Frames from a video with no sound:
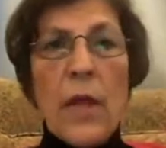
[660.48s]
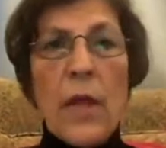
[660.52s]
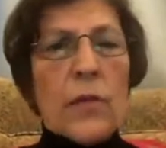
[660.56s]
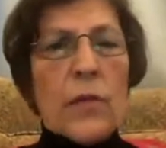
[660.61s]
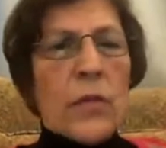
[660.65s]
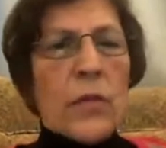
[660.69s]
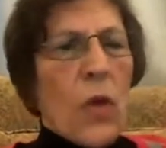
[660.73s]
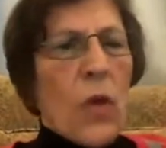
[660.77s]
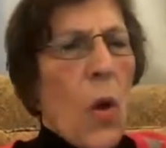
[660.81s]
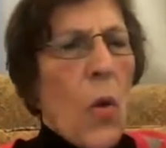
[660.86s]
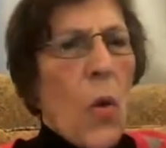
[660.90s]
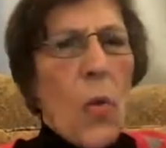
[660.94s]

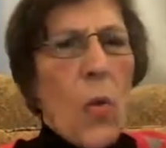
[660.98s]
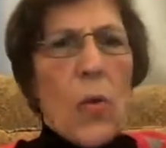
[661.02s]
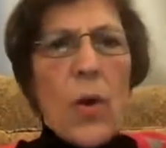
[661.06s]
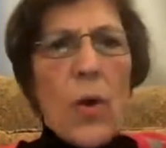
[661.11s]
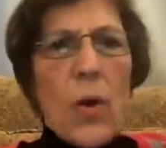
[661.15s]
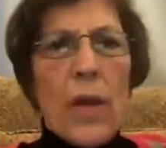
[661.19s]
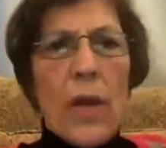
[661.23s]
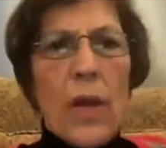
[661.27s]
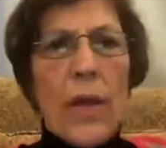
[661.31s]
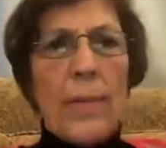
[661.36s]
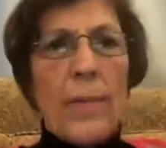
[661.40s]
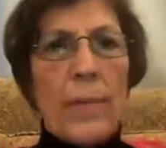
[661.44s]
So
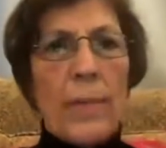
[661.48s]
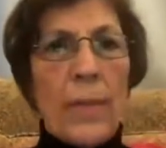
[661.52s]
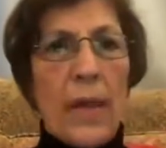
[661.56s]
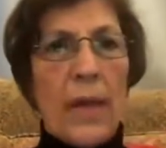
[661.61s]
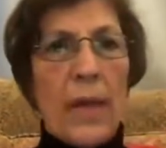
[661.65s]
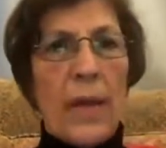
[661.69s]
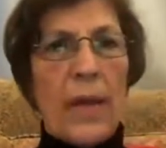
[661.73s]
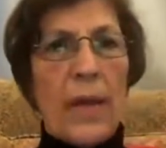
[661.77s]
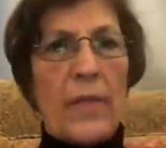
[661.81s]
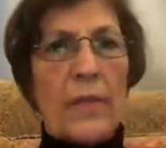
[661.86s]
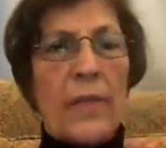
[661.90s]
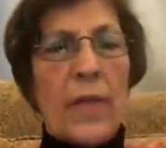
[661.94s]
um,
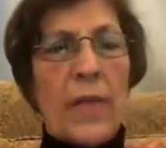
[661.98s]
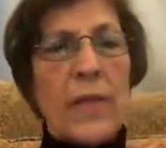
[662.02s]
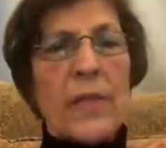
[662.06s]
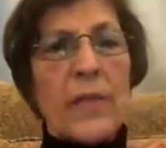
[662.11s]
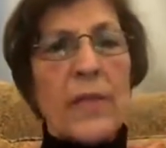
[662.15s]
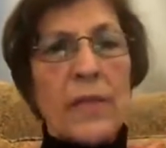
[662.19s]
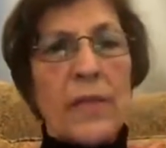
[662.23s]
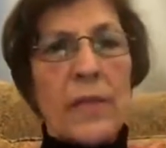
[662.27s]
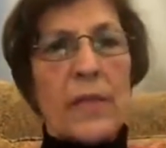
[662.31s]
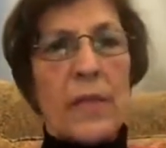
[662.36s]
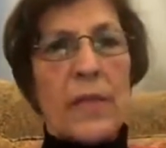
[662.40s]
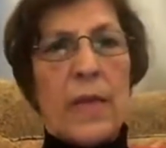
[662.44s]

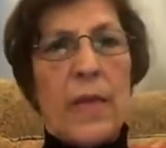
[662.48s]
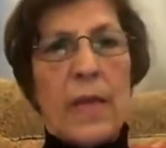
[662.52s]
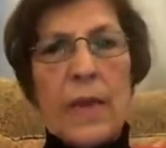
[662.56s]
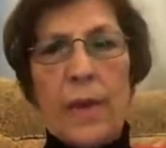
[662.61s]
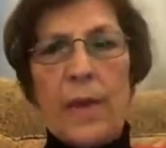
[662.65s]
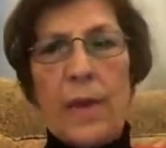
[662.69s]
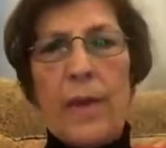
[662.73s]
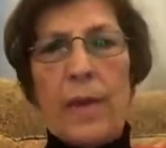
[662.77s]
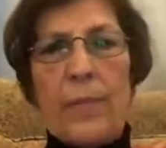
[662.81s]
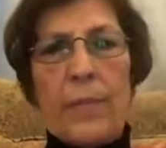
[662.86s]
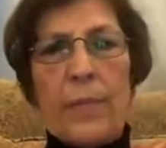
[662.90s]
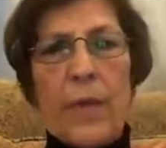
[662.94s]
these
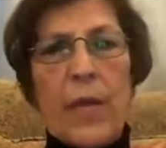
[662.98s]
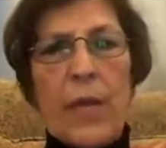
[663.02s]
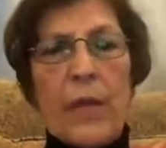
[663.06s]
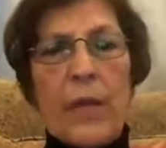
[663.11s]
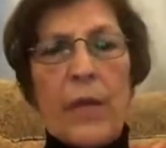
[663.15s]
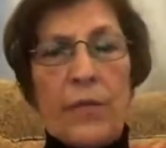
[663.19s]
um,